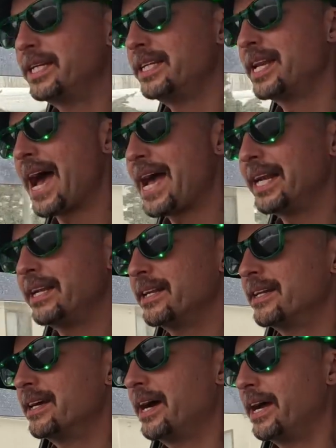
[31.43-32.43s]
not.
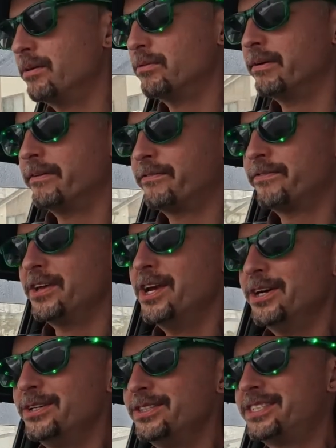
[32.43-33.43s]
I
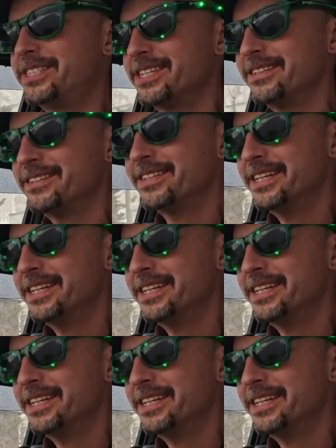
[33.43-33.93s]
refuse to